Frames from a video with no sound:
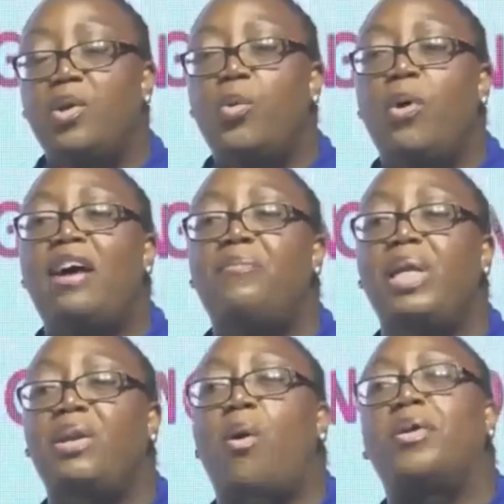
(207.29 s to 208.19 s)
who have
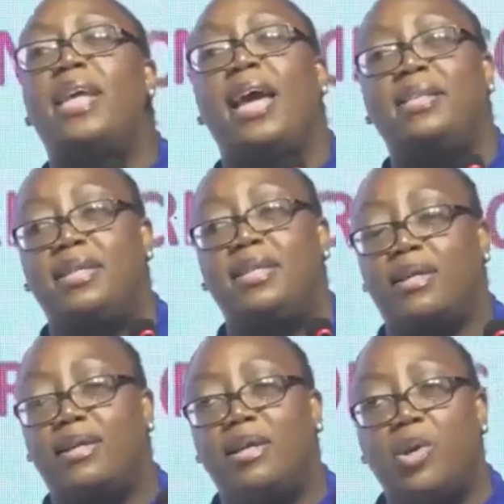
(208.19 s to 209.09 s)
been authentic,
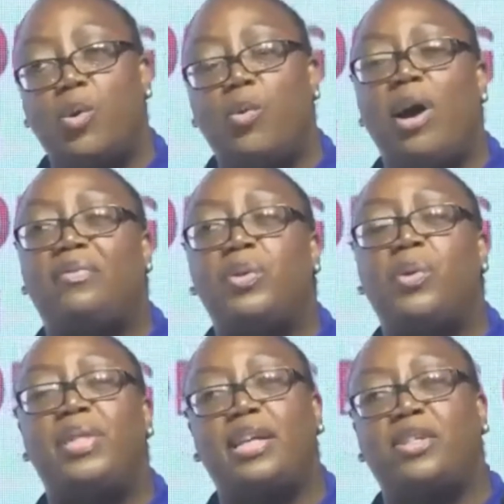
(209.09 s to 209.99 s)
who have
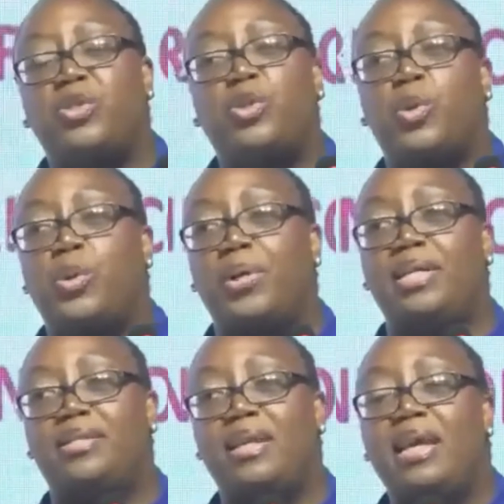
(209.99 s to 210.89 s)
told their
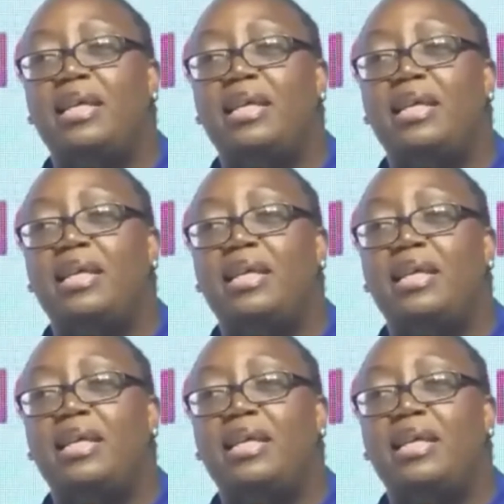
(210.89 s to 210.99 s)
stories.